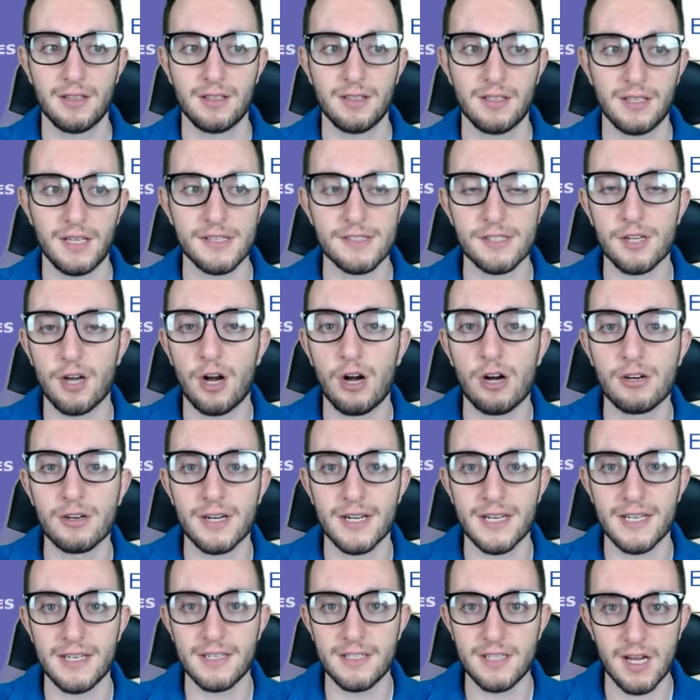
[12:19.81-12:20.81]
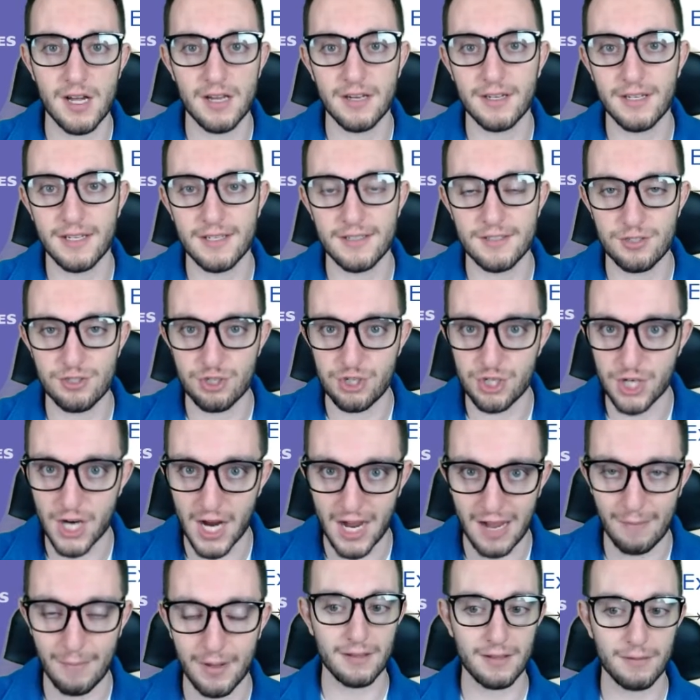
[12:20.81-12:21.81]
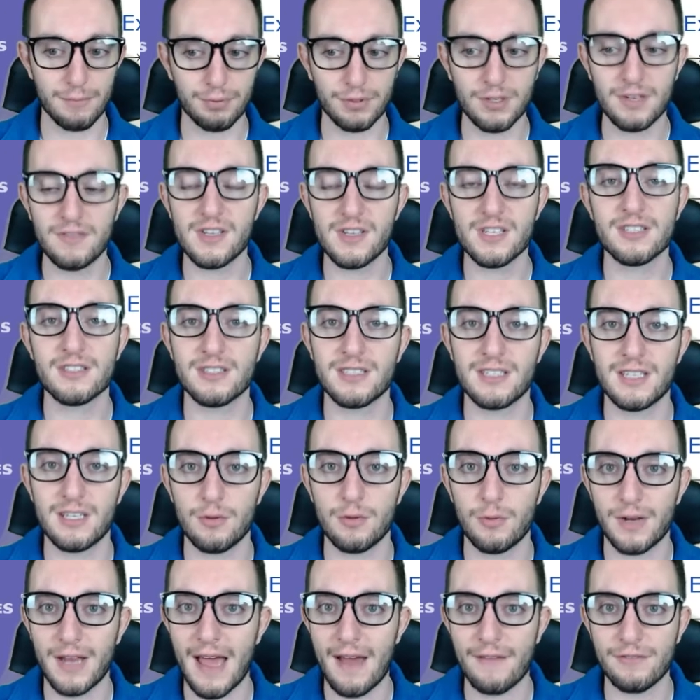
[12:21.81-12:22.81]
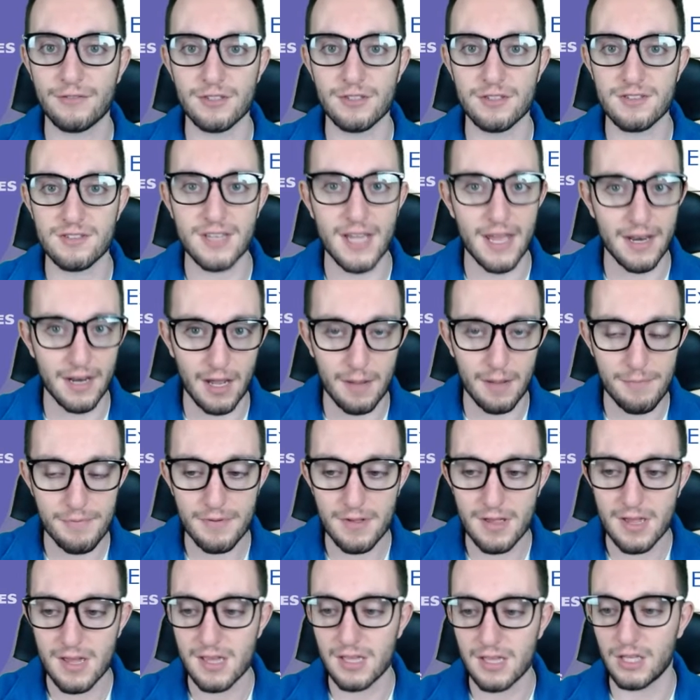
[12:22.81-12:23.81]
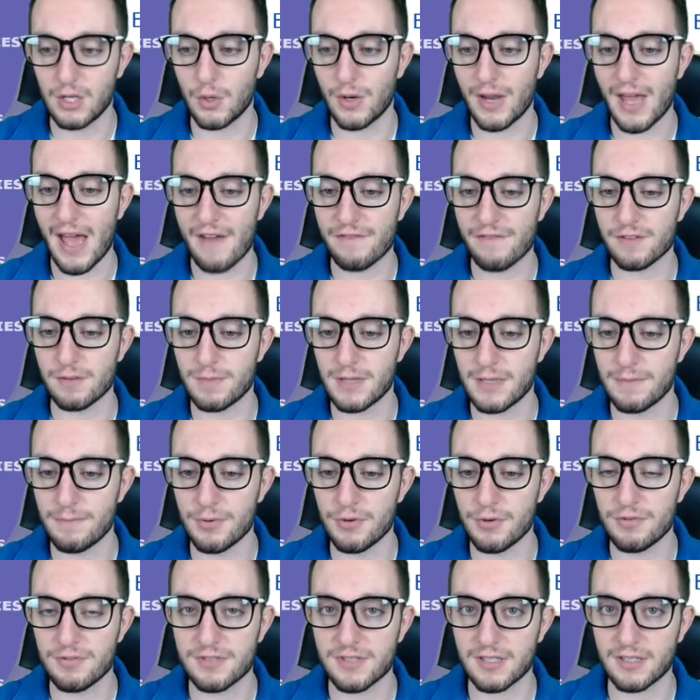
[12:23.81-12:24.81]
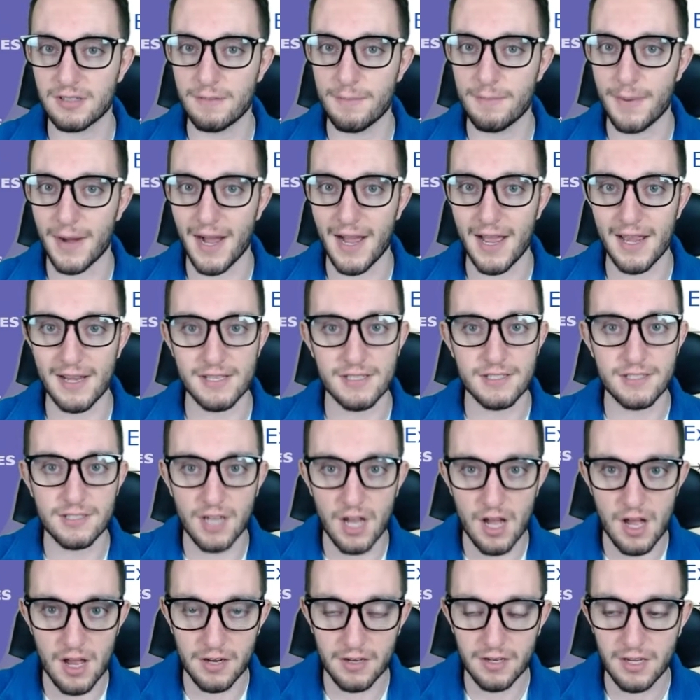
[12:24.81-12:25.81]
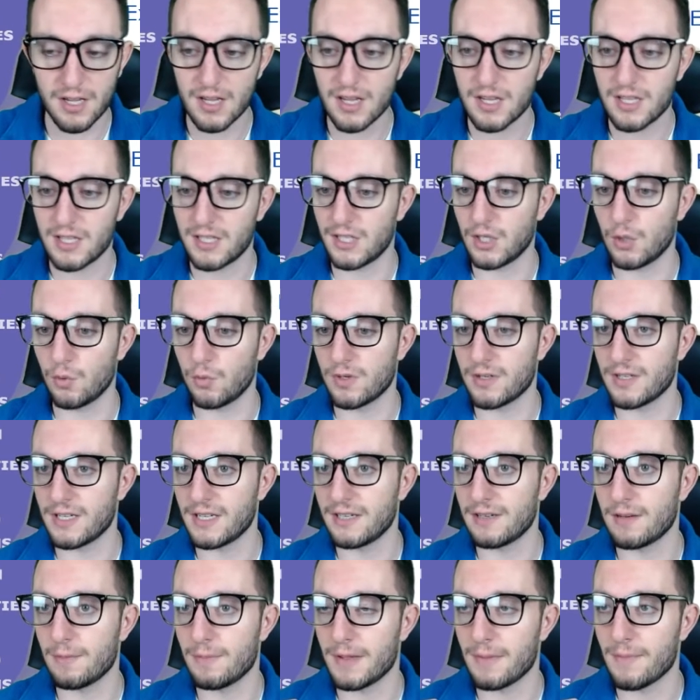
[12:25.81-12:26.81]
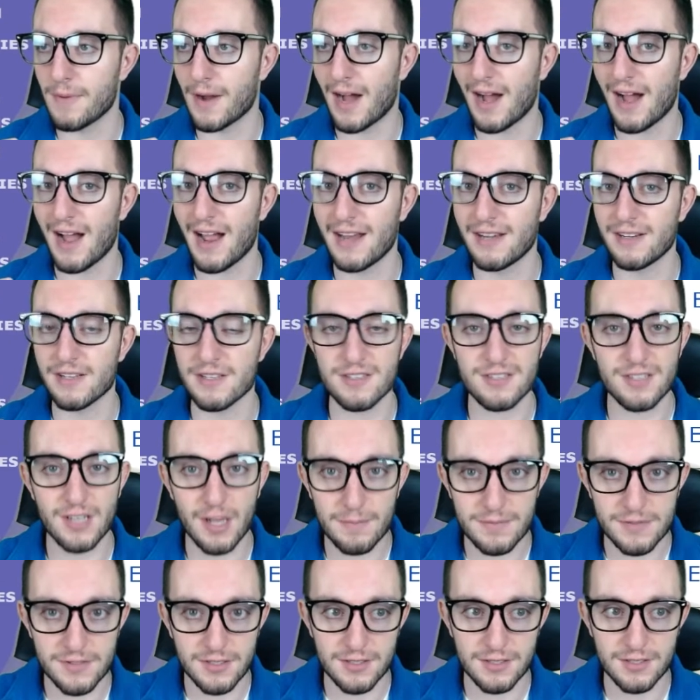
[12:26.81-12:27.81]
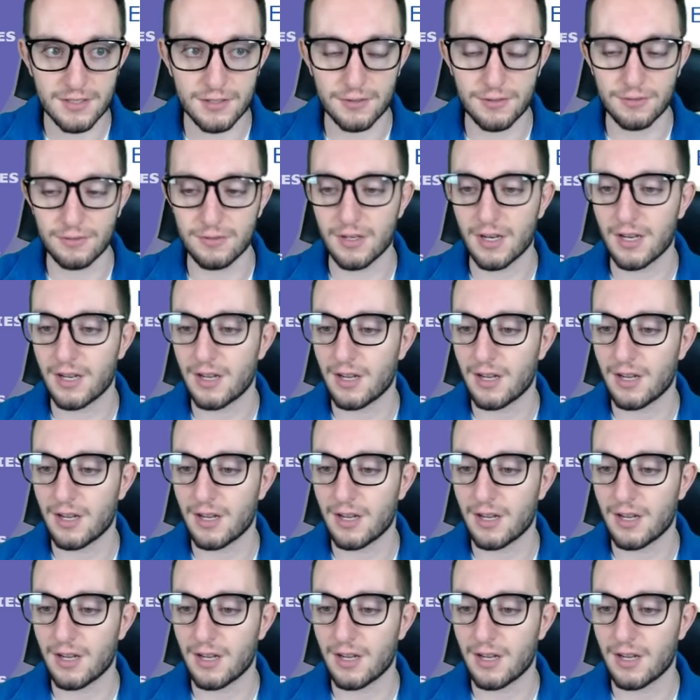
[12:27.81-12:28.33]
it's already done its job. Previously, it would have to set up, it would have to be boosted by Sun, it would need to be behind a substitute,